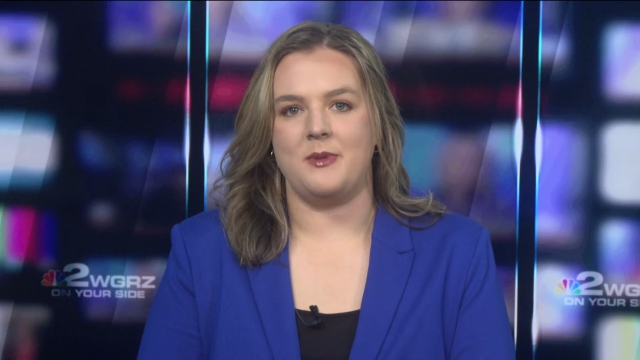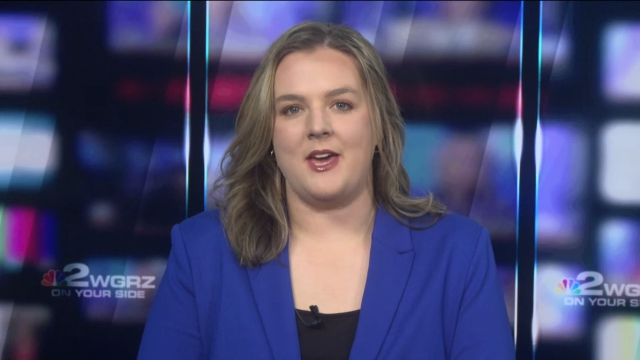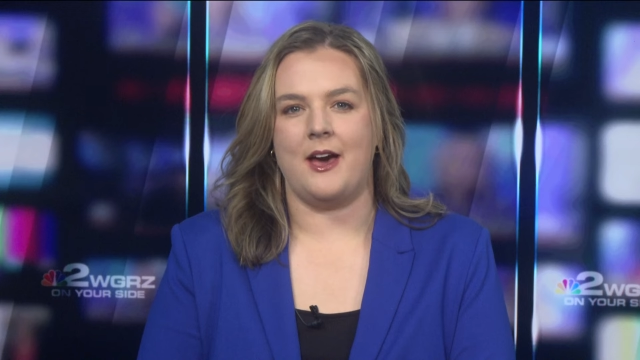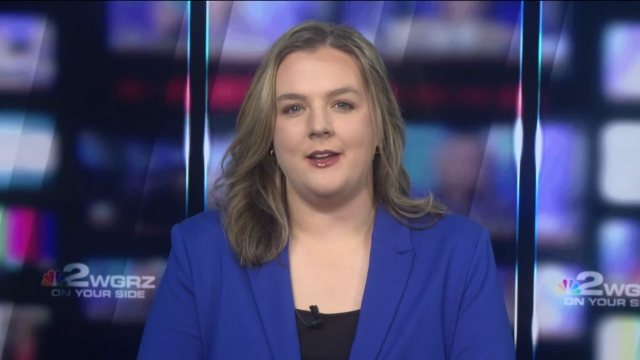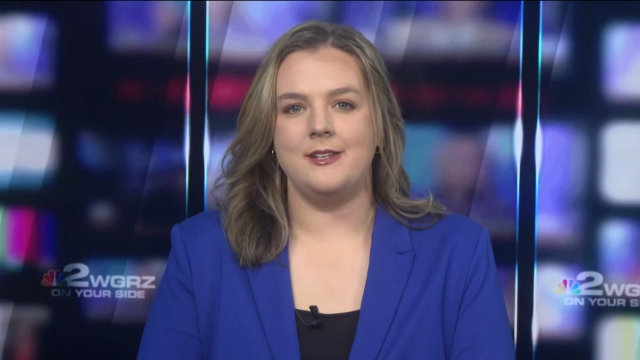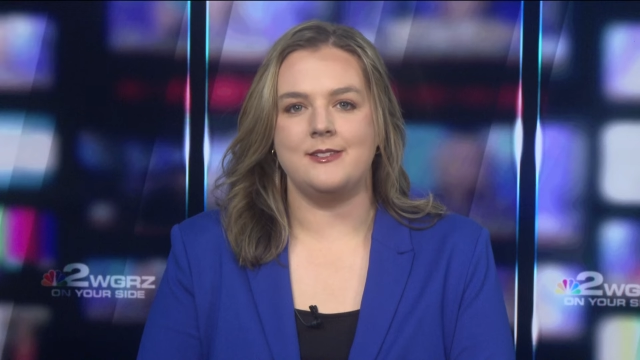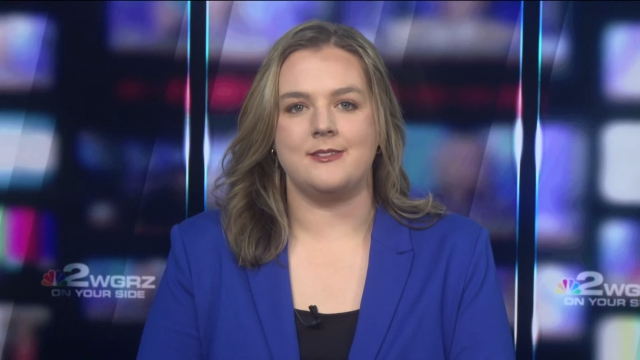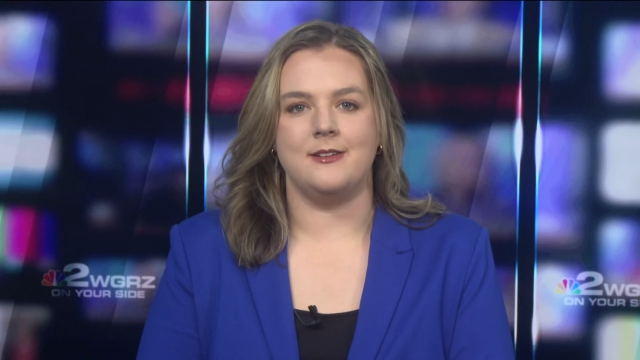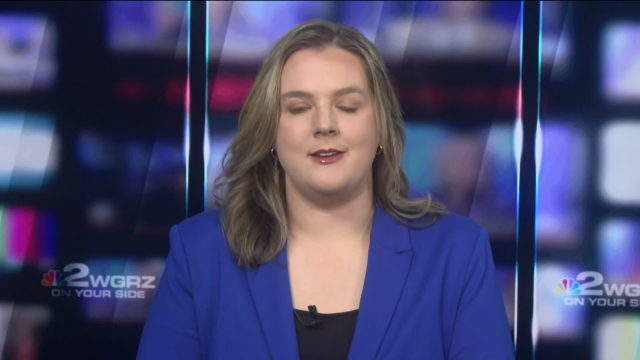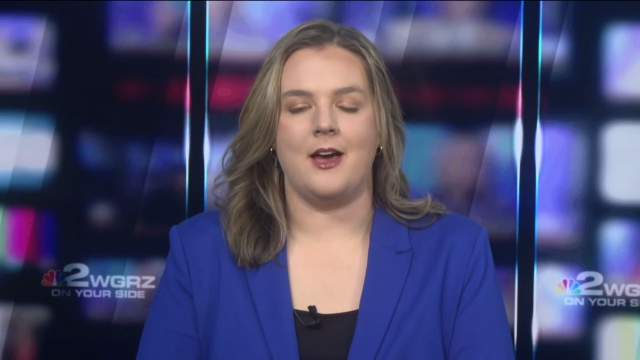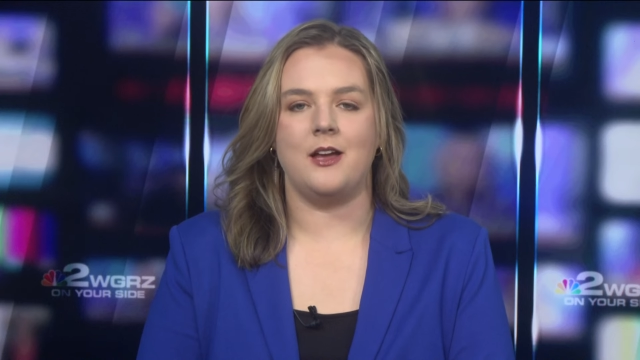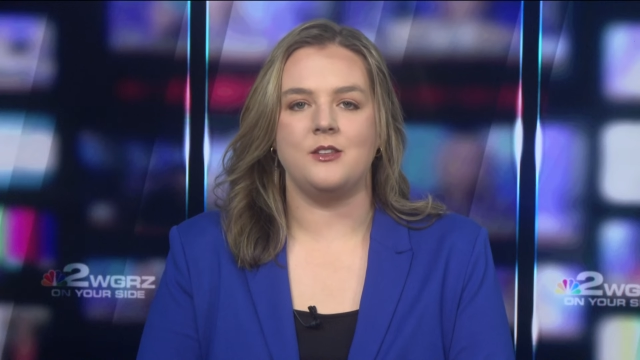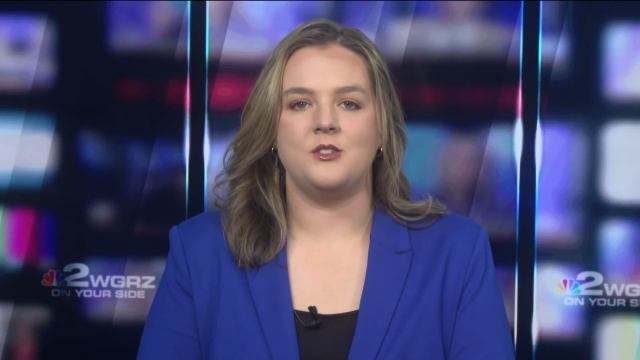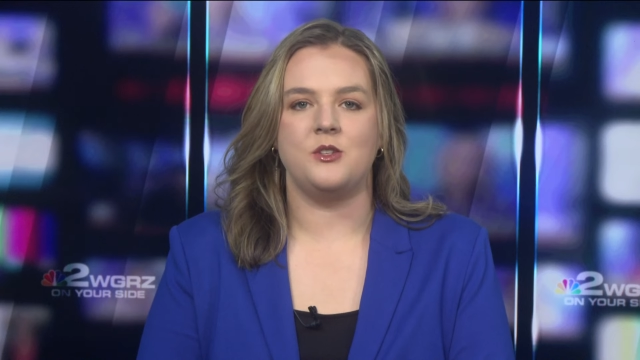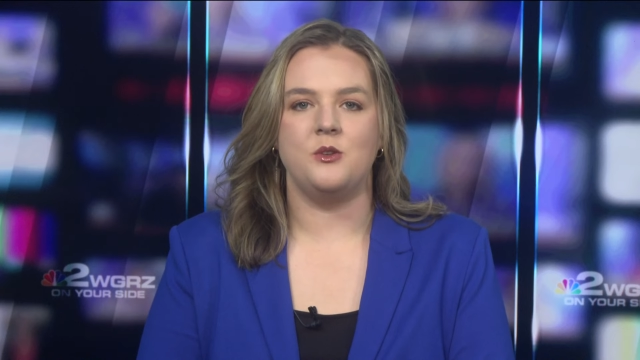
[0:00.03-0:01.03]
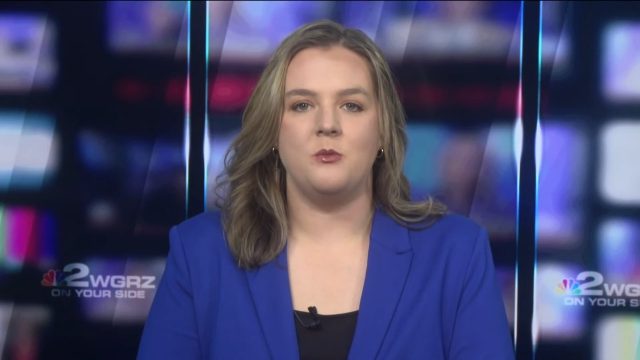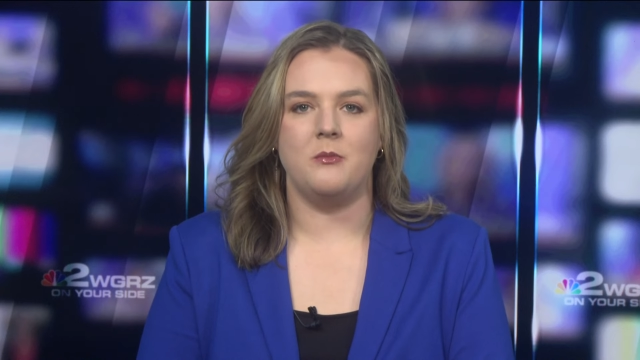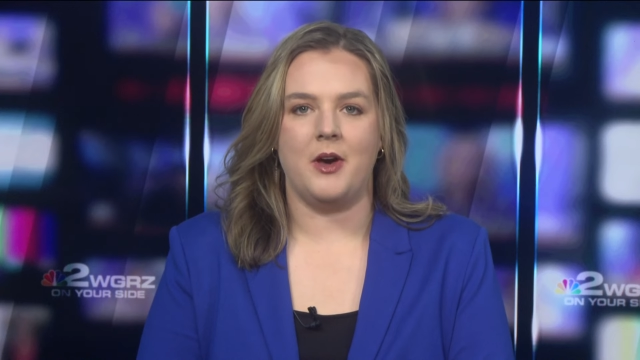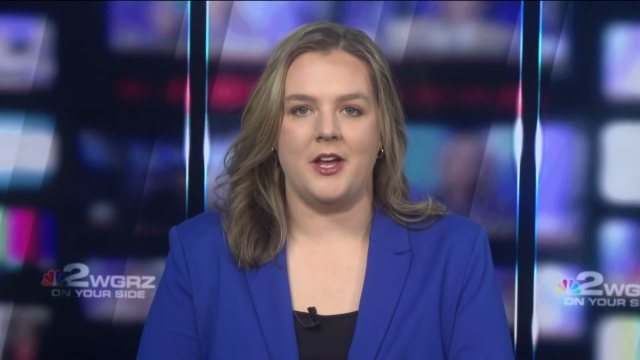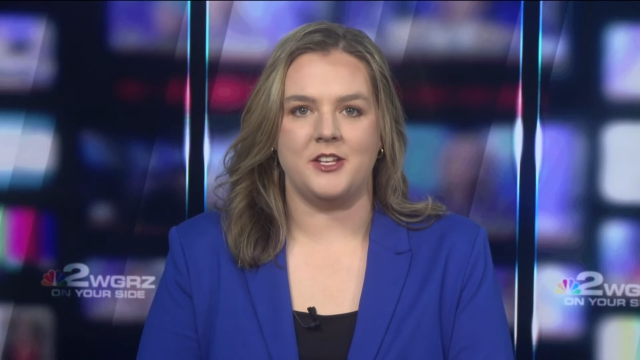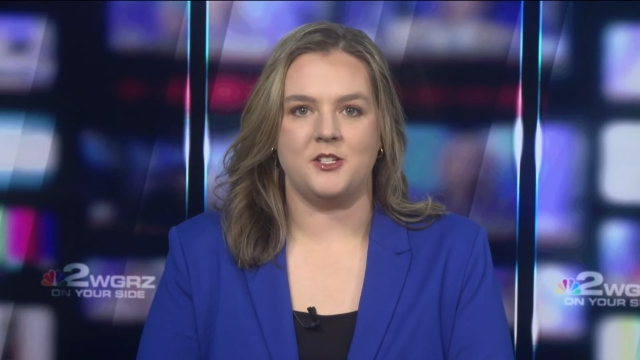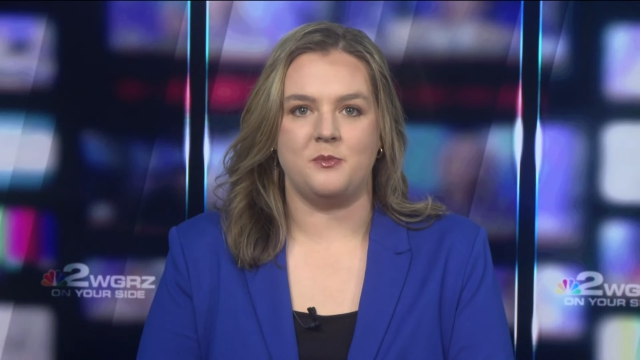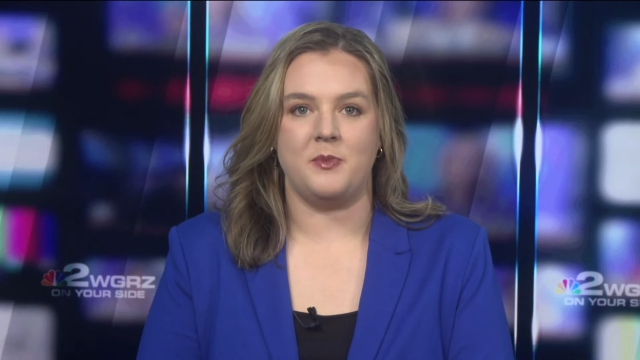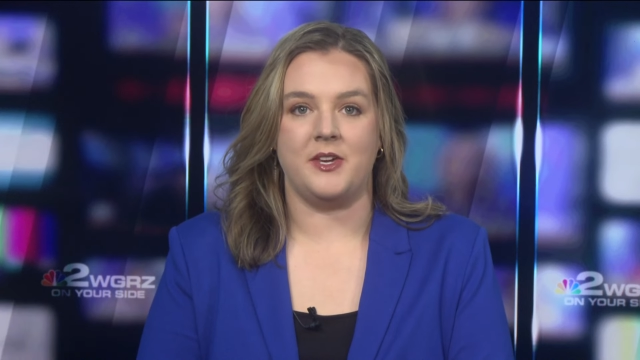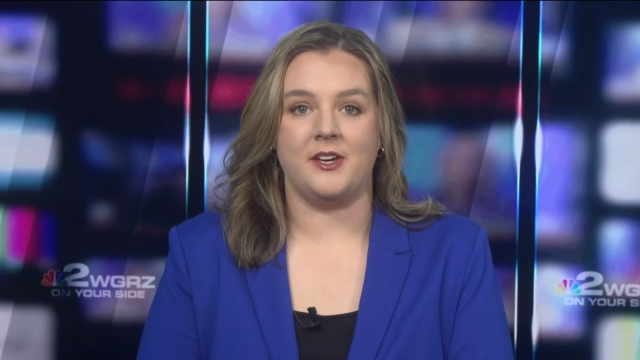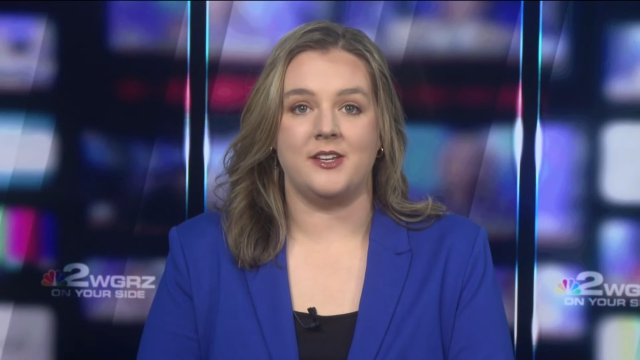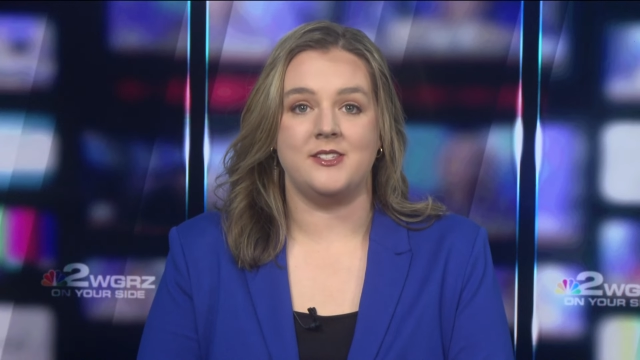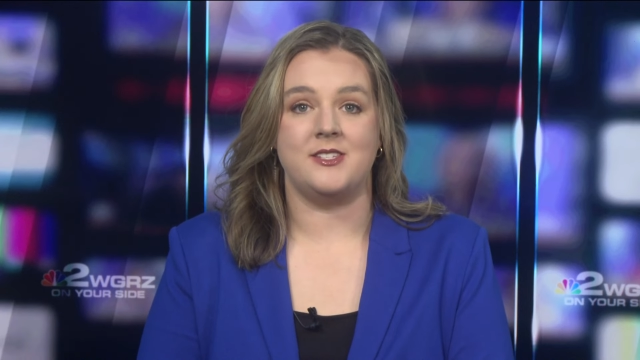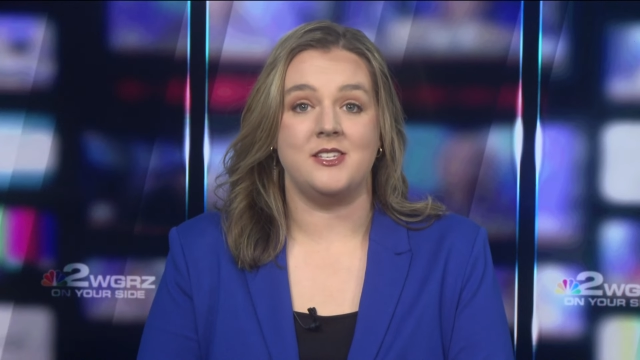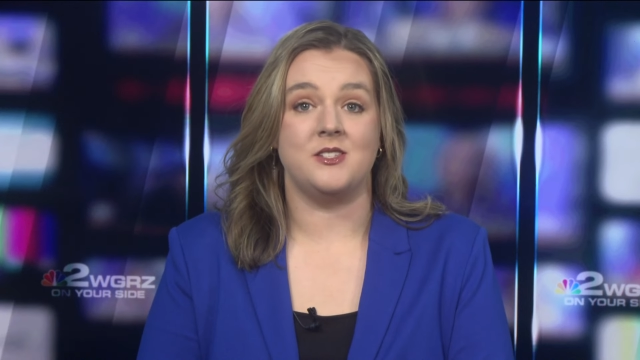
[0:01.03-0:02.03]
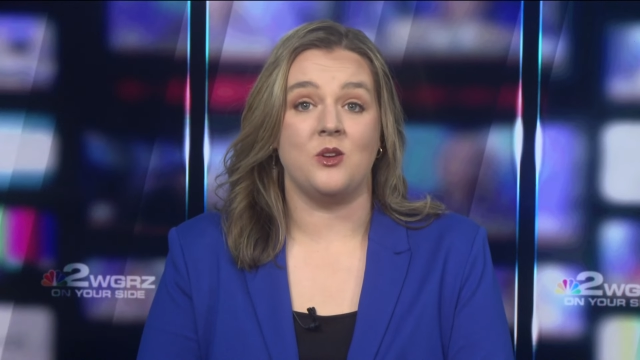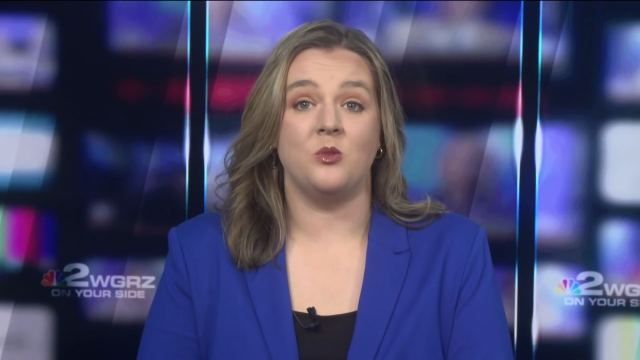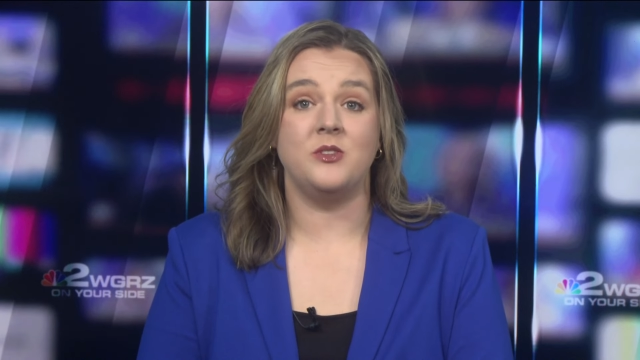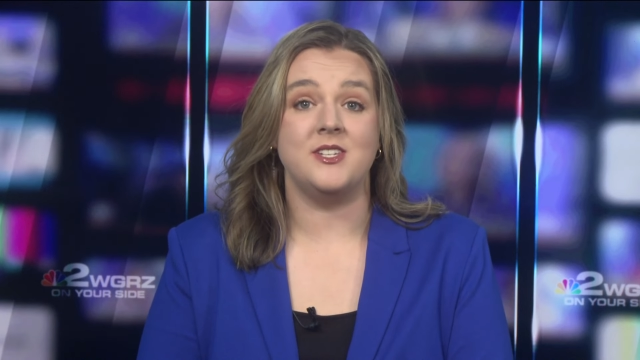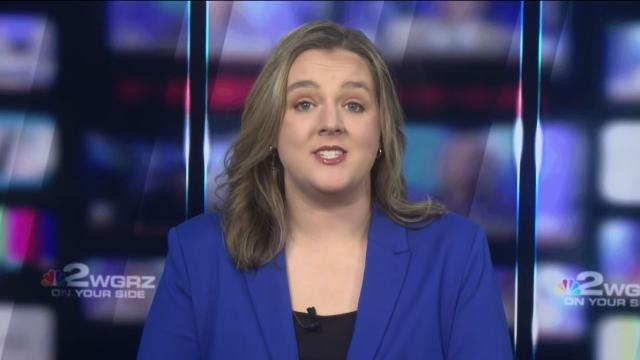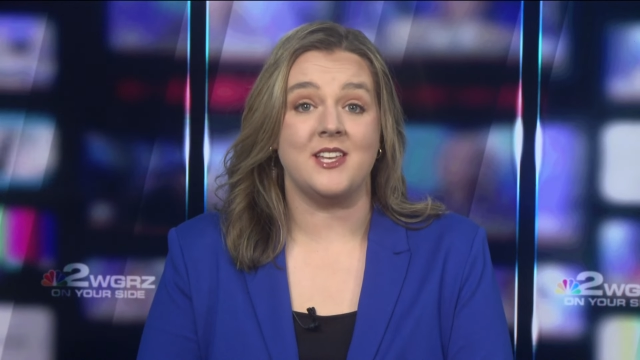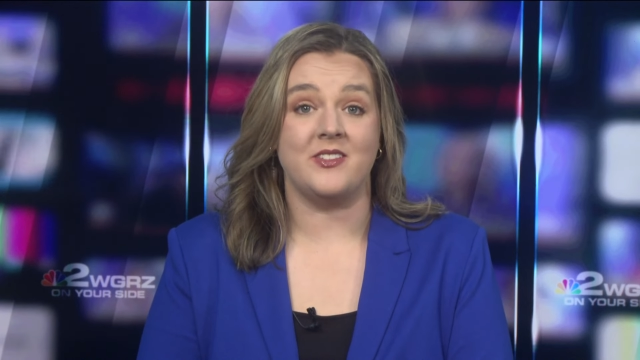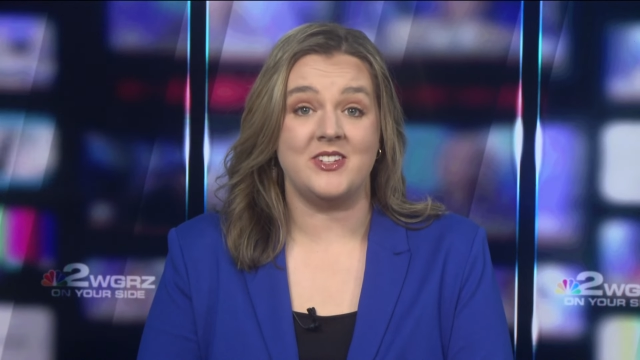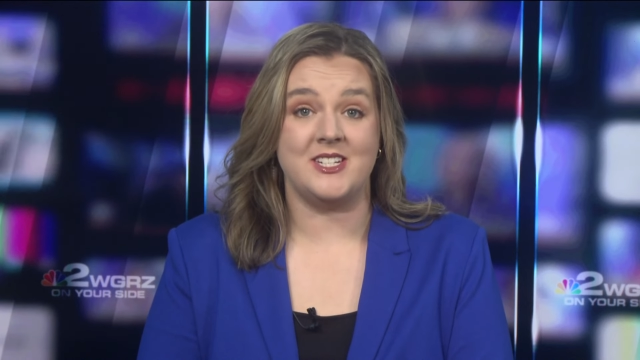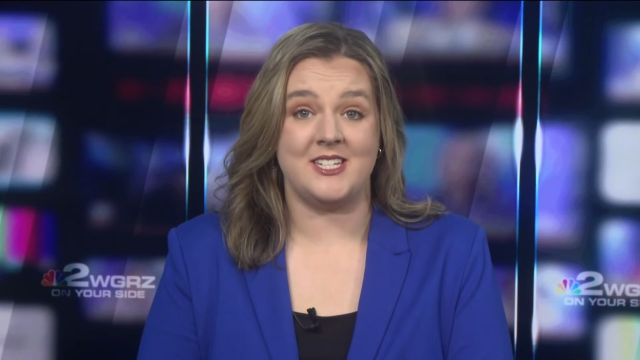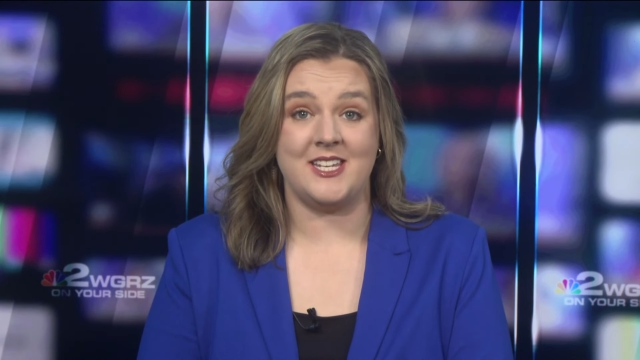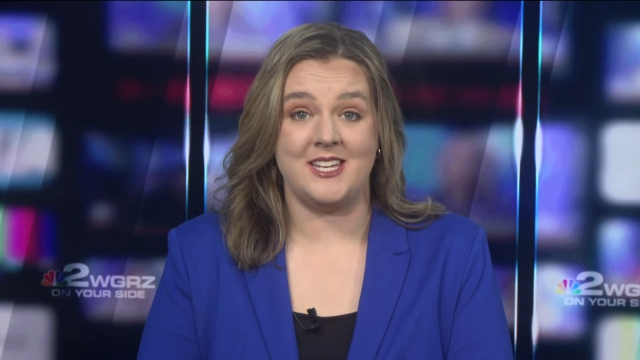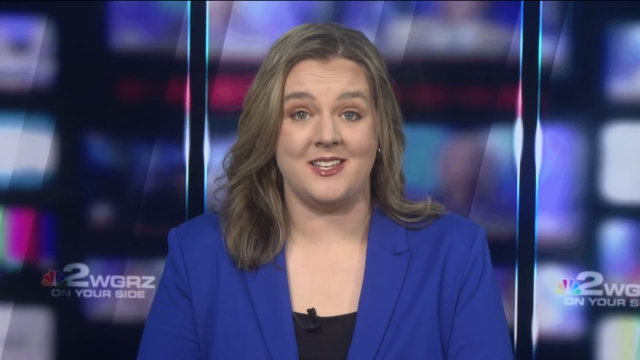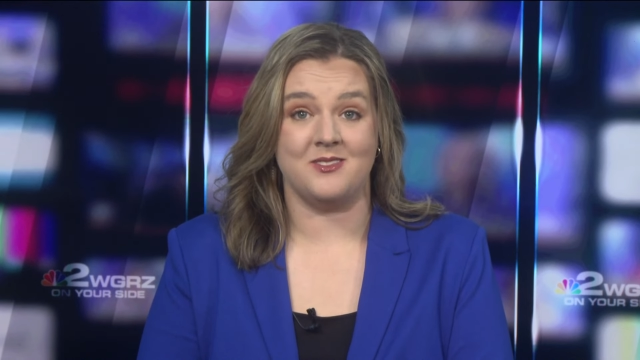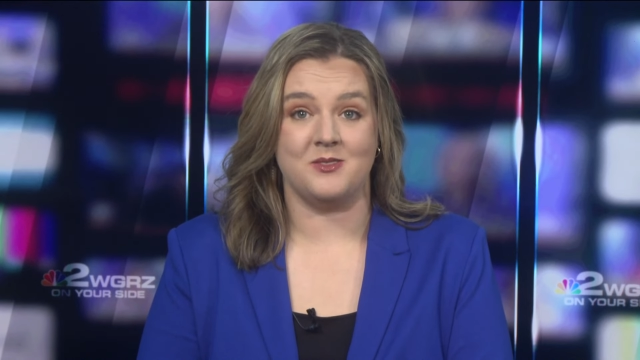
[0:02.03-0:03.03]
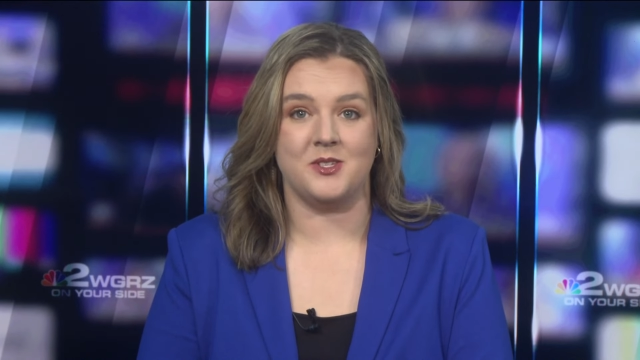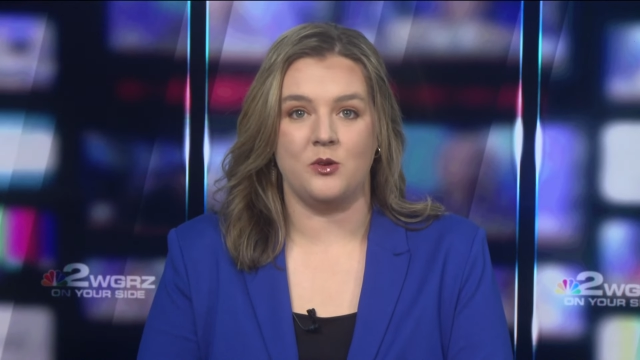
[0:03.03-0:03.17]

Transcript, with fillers: be honest, not too much because he's only 17,